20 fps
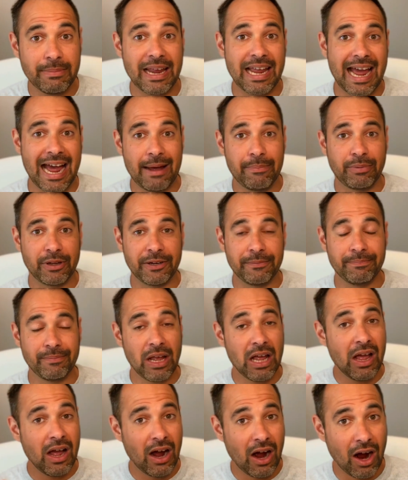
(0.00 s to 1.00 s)
may happen.
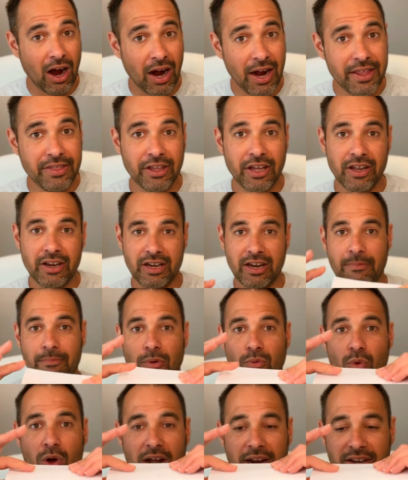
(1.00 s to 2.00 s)
Either,
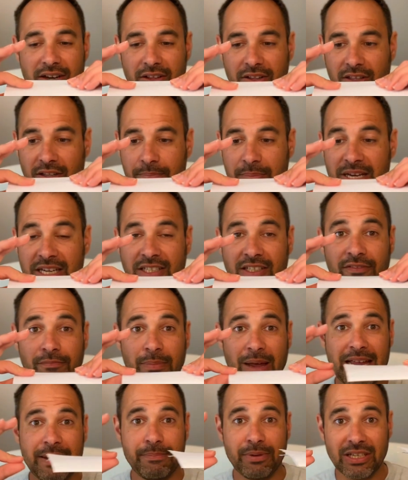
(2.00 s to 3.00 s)
number one, the piece of
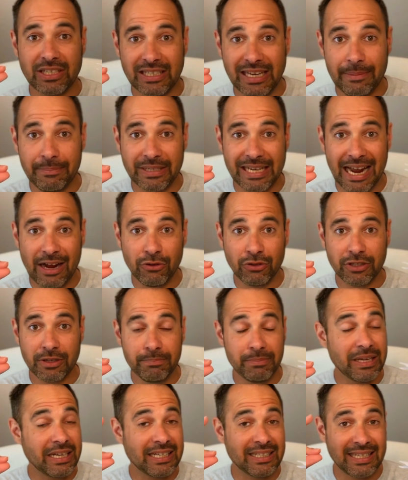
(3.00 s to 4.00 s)
paper slips out
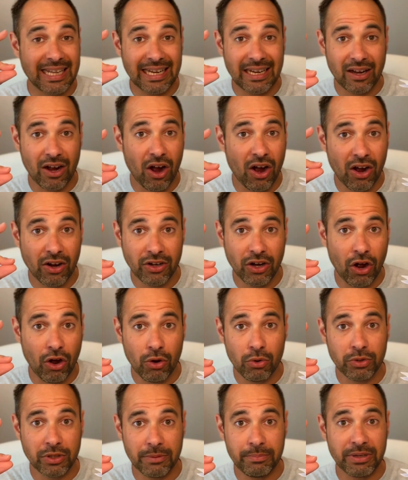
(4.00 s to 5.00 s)
because they can't
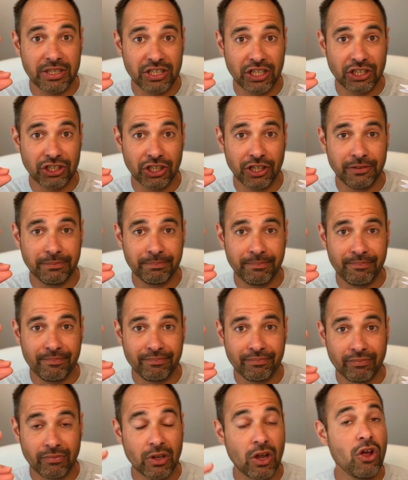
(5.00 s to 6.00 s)
hold the position.
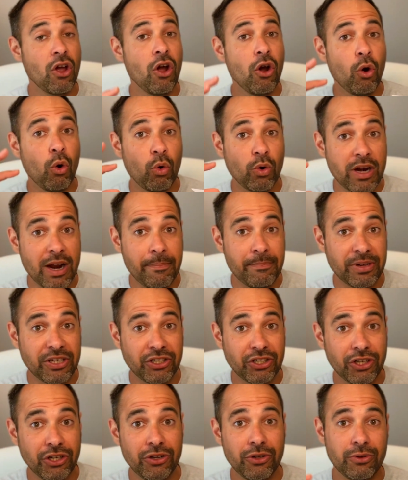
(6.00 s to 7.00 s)
Or number
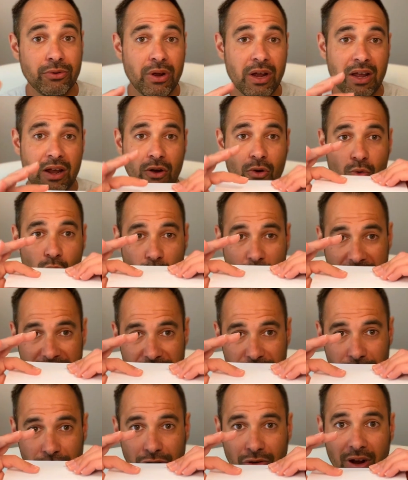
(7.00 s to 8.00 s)
two,
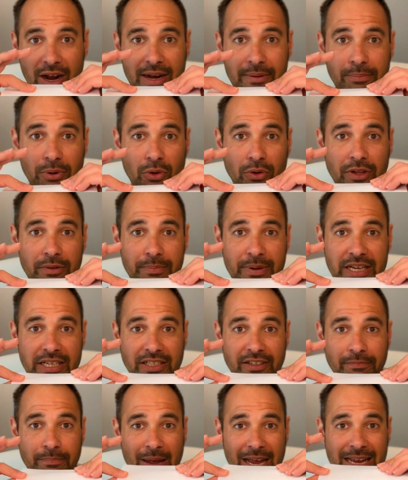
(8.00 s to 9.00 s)
when you try and pull the
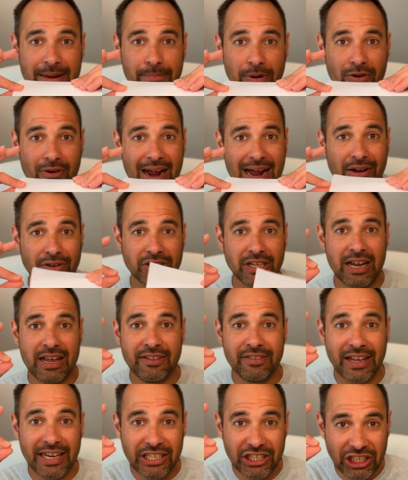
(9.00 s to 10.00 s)
piece of paper out,
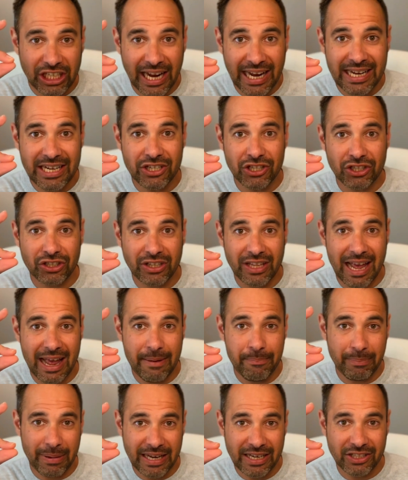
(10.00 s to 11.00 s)
they change
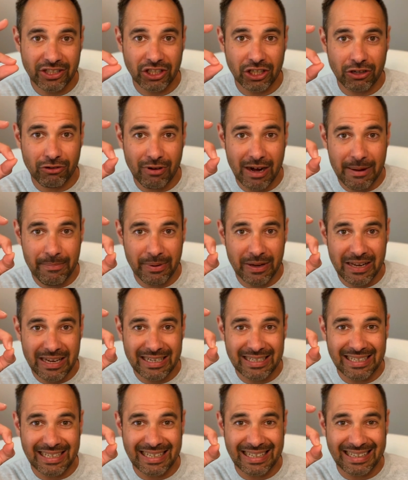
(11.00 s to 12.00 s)
their pincer grip
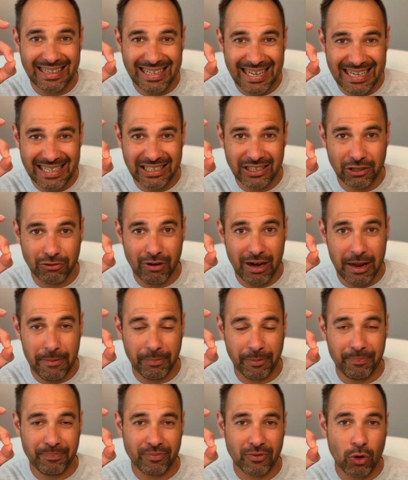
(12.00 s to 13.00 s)
to this
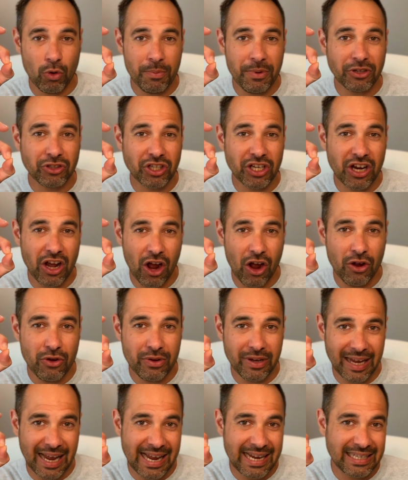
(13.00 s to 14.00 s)
grip, almost an
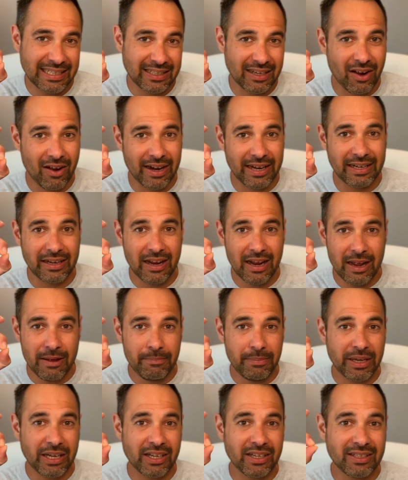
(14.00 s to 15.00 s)
OK sign,
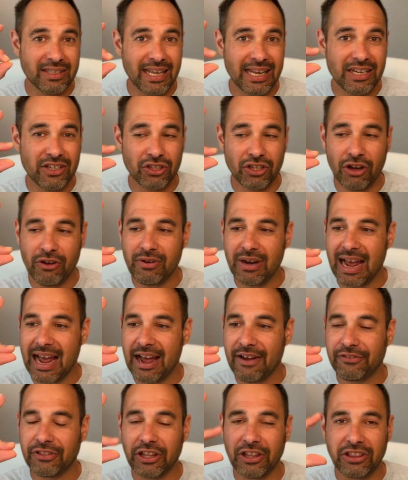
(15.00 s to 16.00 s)
because they don't
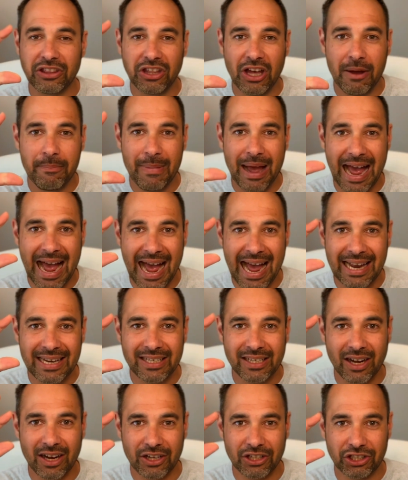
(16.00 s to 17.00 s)
have the thumb
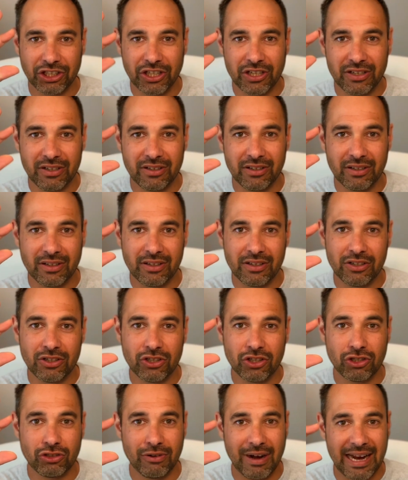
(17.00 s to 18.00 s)
adduction
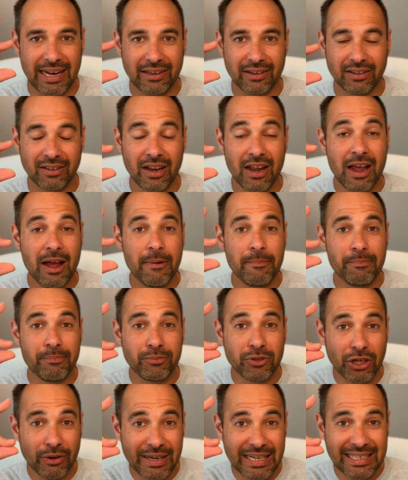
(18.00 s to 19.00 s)
strength.
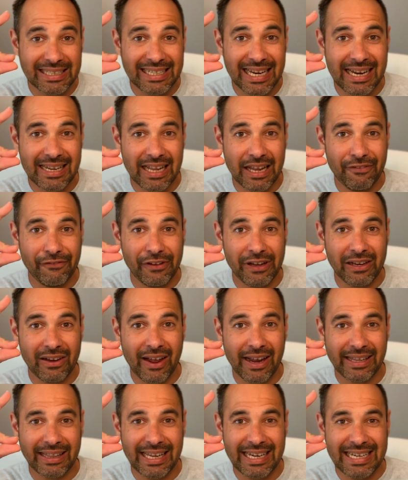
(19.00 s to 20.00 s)
So instead, they feel
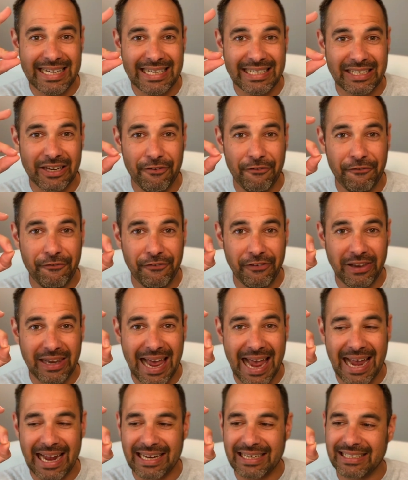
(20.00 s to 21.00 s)
like they need to
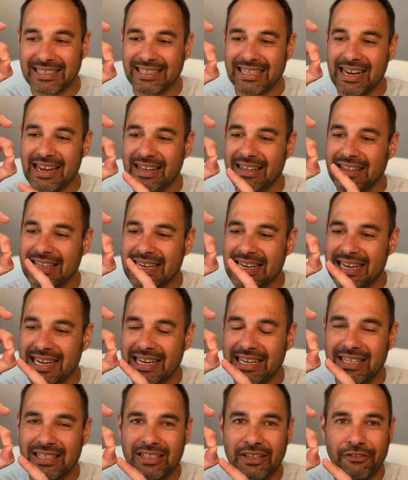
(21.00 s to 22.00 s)
flex the
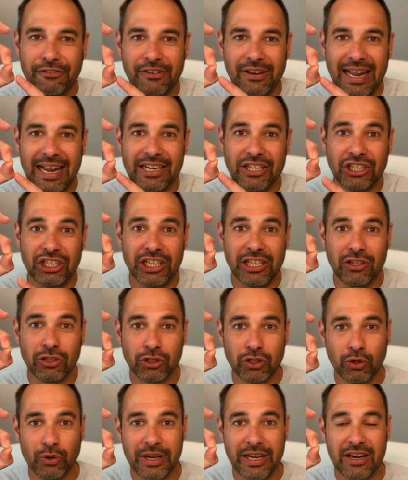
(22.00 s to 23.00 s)
interphalangeal
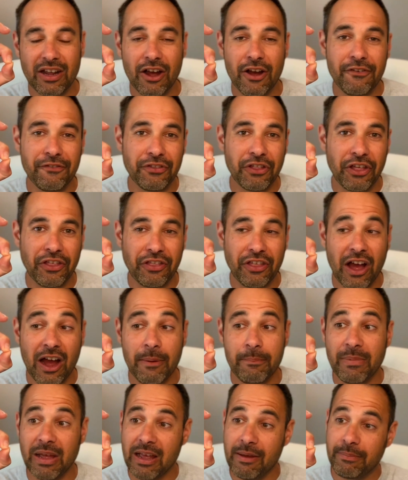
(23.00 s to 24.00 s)
joint of the
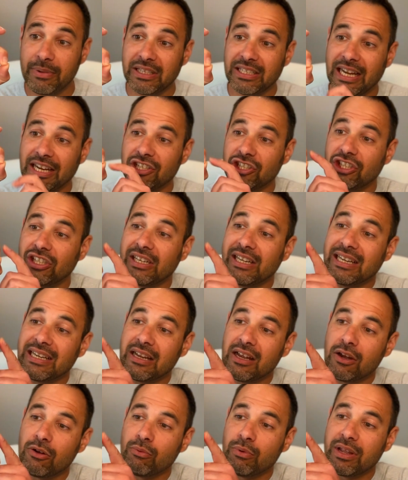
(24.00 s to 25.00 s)
thumb,
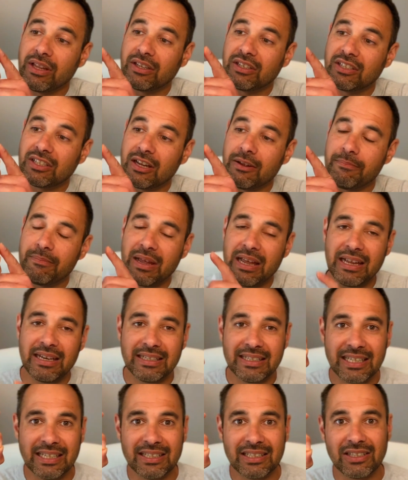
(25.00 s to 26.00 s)
potentially with some
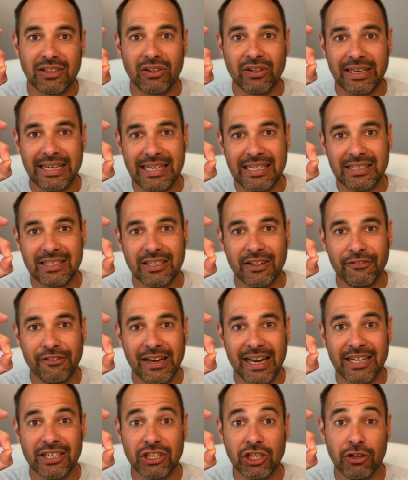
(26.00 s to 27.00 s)
distal
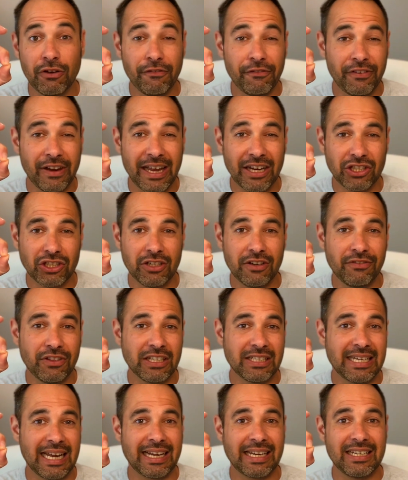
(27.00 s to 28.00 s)
interphalangeal flexion of the
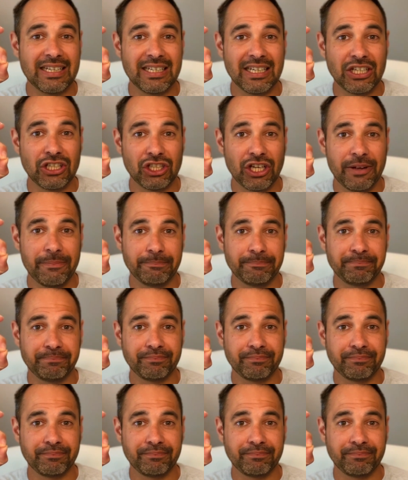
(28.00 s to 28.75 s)
second digit.